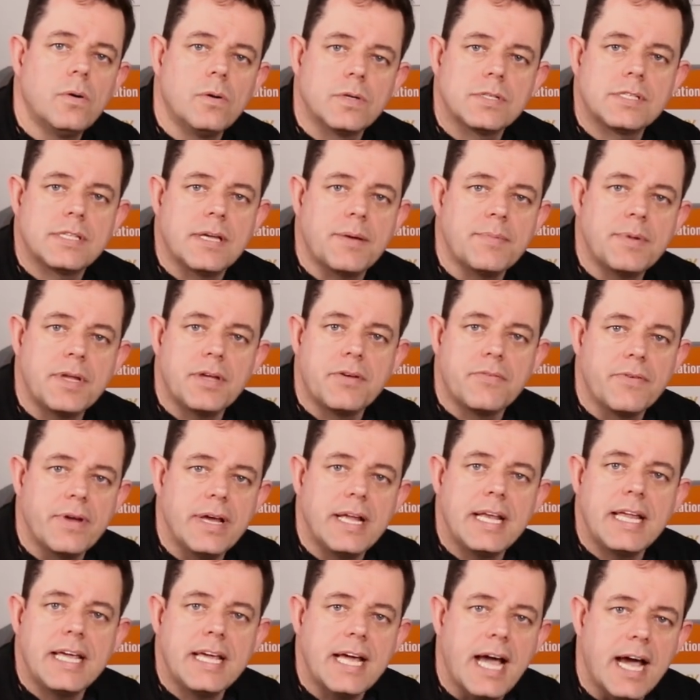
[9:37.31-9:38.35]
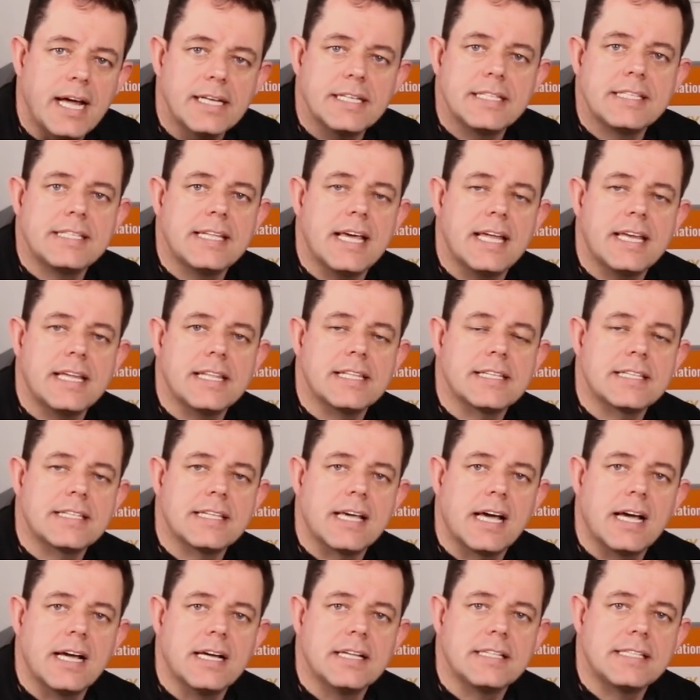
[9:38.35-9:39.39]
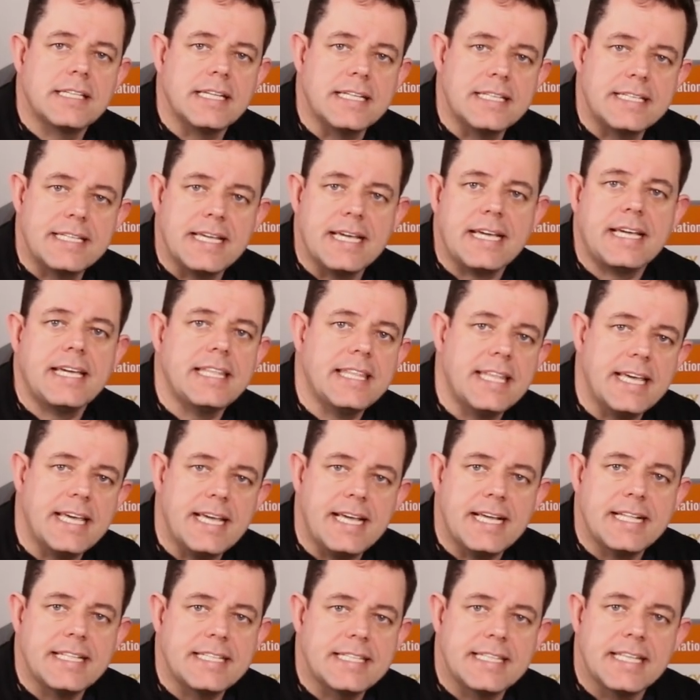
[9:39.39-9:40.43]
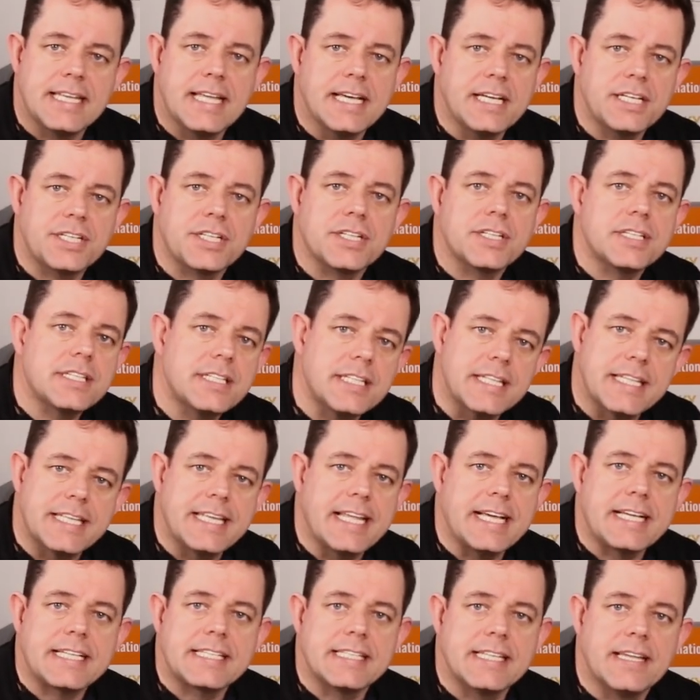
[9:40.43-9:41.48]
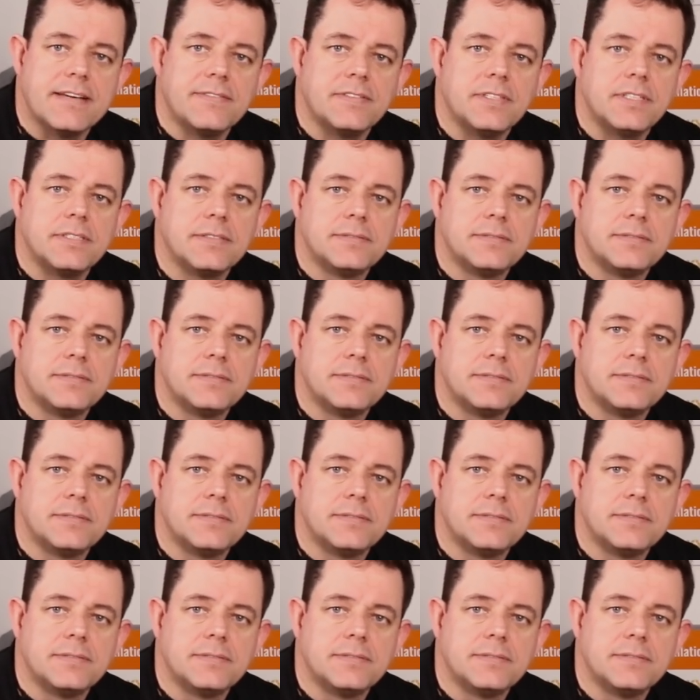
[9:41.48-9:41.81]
or somebody really understanding the science and taking their installations to the next level.